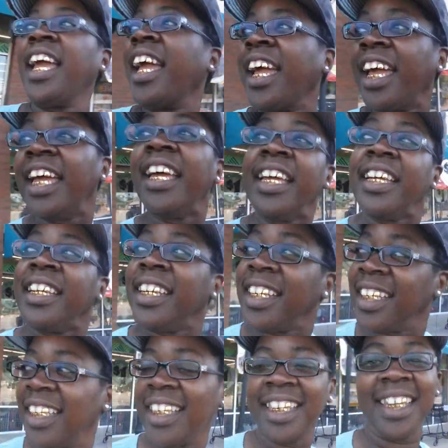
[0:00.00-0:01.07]
And
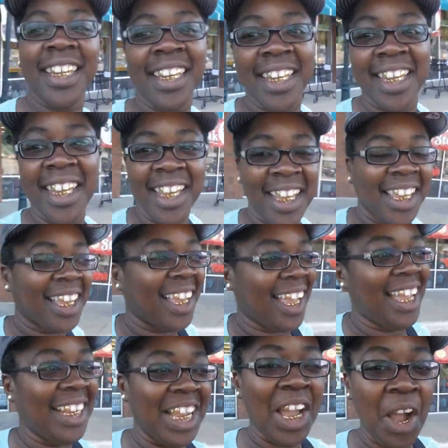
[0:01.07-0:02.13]

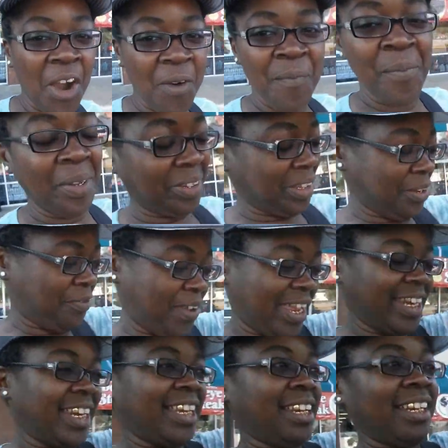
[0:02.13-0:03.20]
I got all my stuff
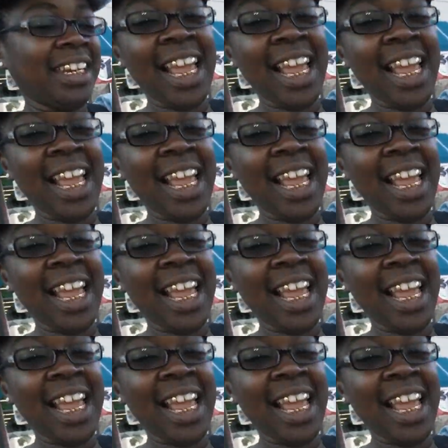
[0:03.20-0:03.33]
I needed.